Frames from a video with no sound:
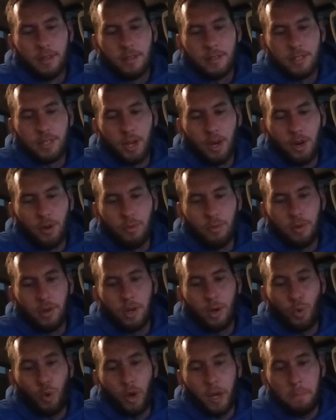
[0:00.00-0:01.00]
So,
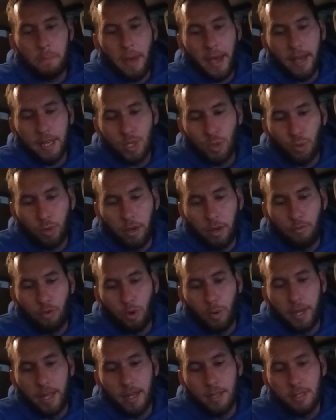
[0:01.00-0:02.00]
quick backstory
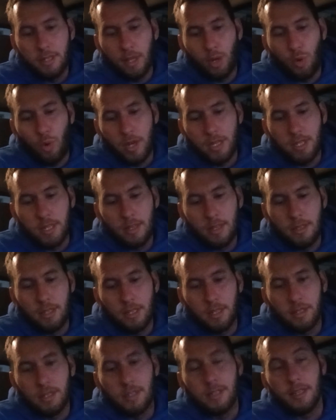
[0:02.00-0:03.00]
before we get into the questions,
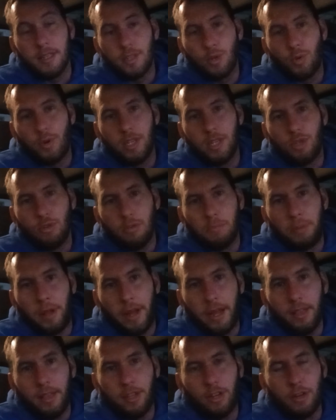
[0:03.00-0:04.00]
because this is going to
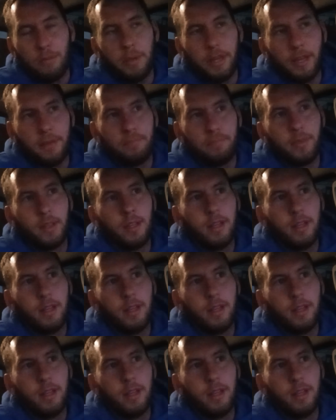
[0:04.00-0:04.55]
apply a little bit.